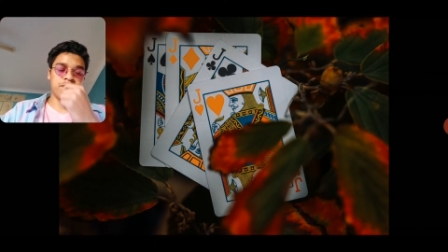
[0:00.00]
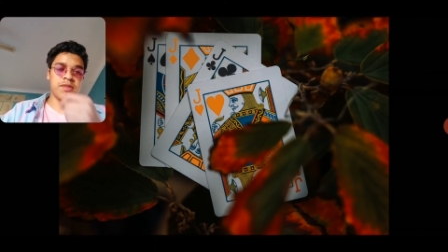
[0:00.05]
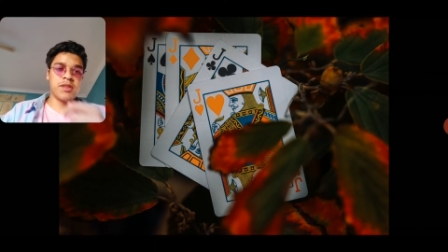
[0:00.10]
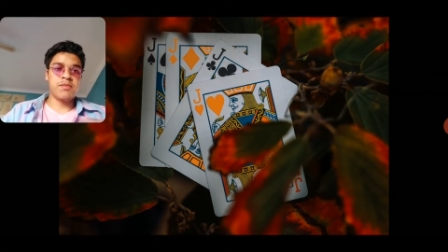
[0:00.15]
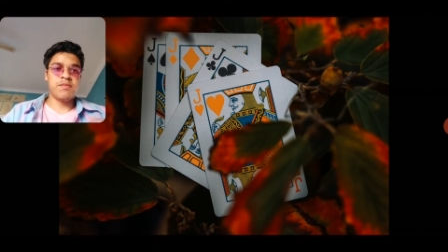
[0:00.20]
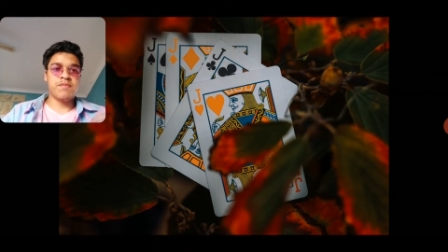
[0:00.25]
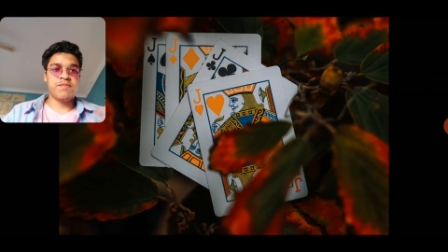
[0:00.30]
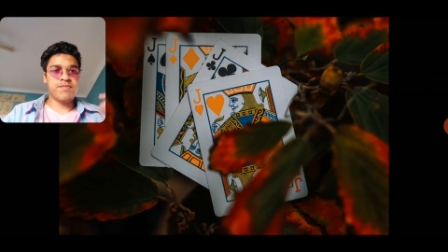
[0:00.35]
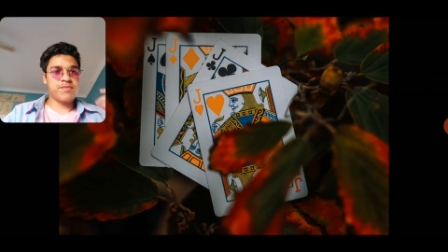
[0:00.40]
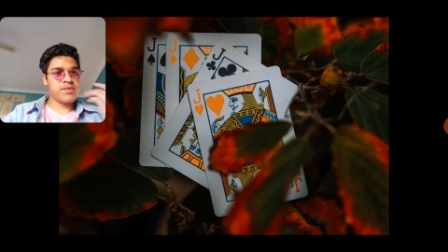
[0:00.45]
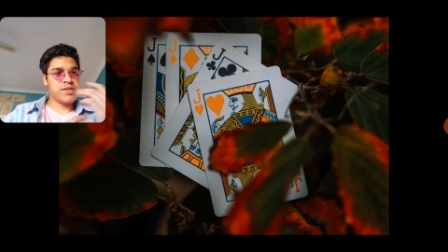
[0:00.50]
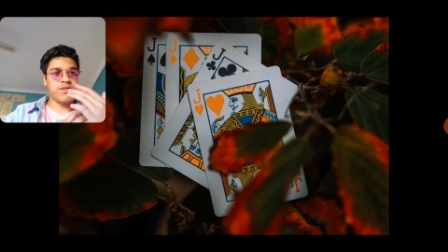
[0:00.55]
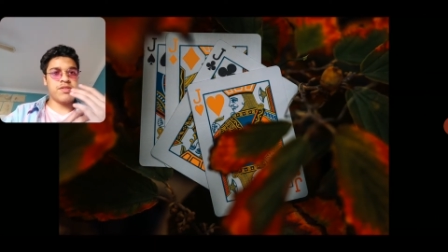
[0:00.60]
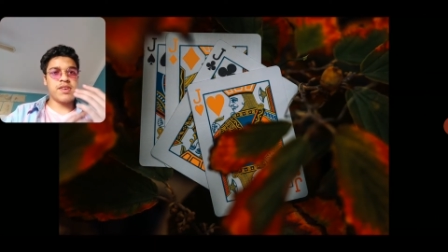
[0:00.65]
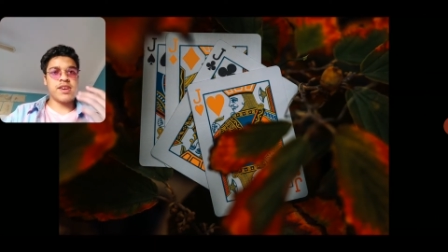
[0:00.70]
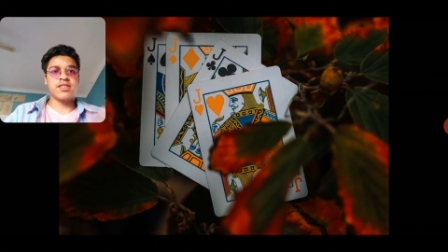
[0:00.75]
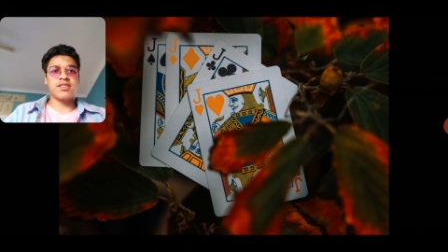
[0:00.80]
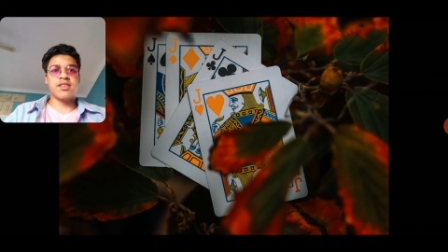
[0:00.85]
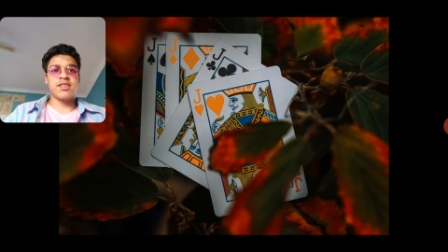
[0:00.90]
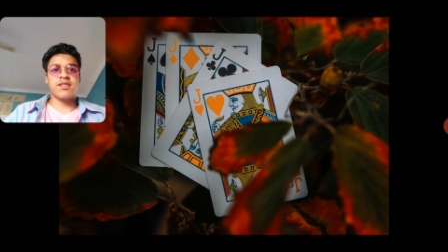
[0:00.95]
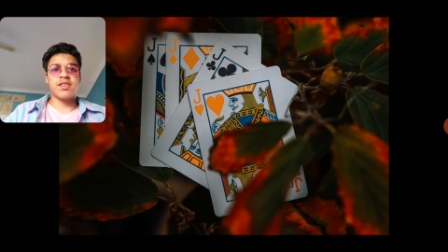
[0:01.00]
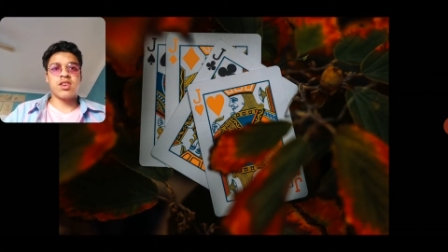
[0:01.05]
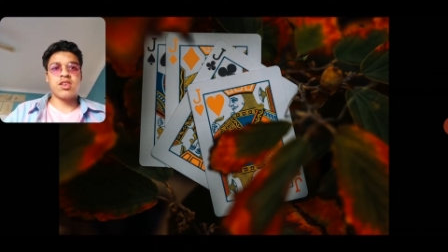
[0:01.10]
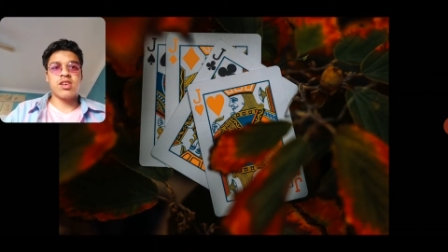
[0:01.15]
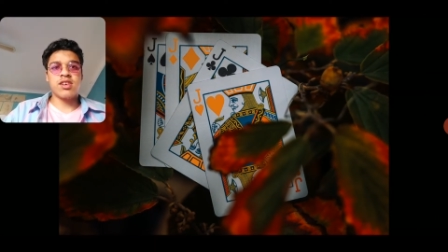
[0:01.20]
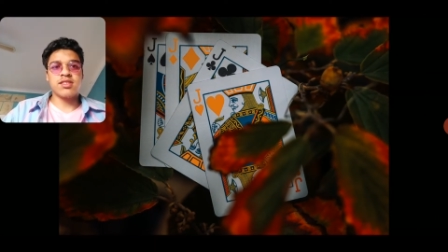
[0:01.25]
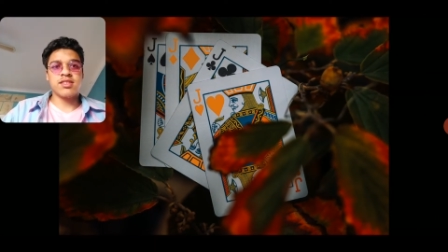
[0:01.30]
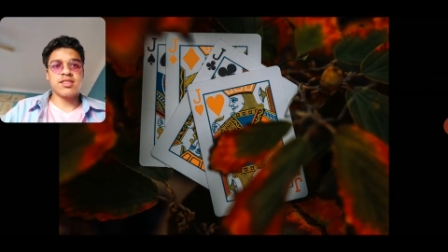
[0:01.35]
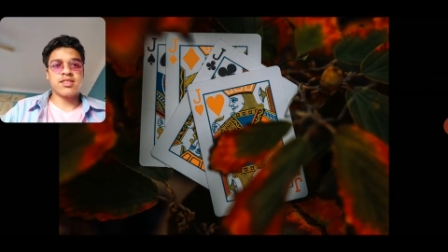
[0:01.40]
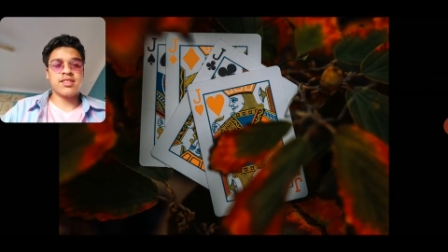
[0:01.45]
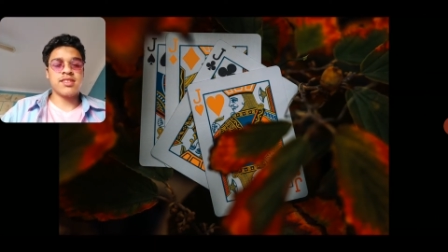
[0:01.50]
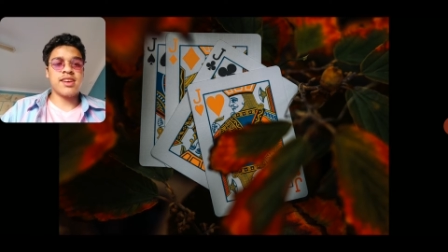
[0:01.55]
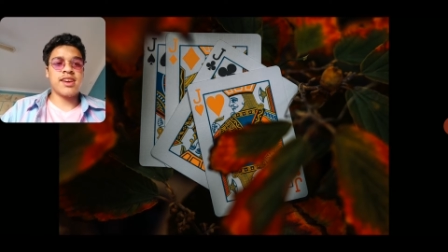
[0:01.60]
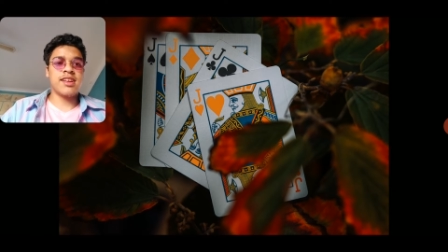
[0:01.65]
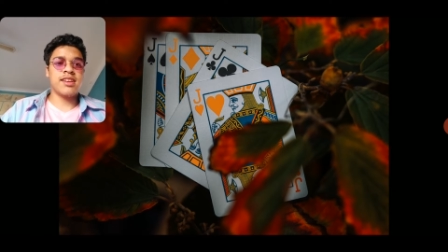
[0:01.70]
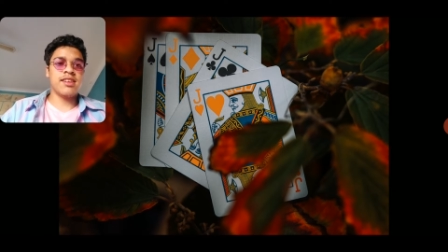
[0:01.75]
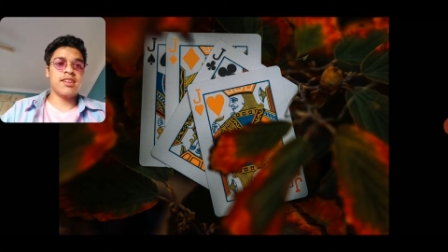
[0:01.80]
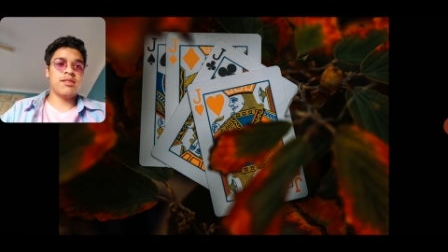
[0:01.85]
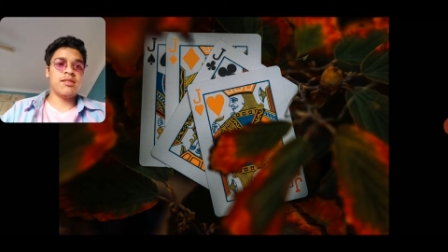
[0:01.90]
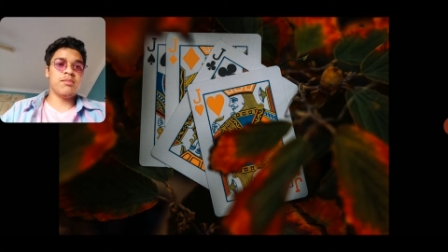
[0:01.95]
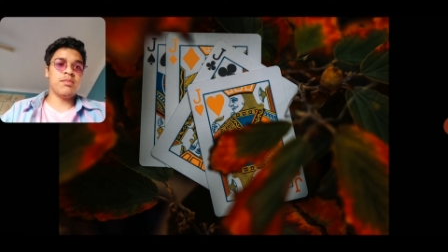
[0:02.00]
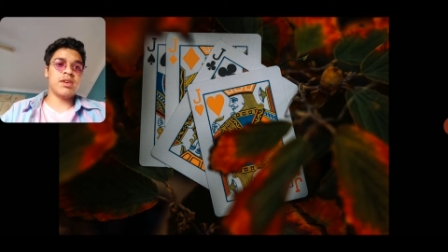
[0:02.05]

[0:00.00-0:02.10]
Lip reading: the face of the cards are standard,